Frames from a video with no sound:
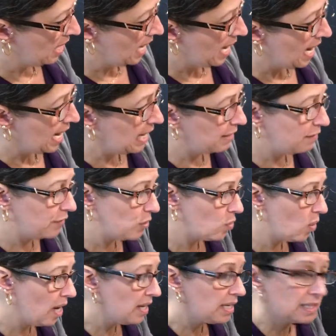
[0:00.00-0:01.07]
And if you
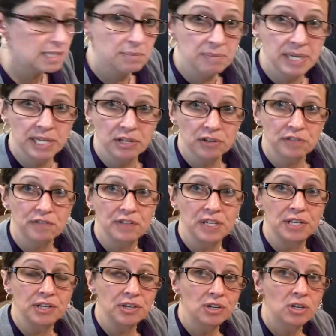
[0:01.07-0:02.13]
wanted to make your
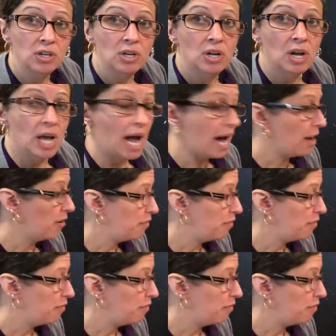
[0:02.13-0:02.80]
figure out of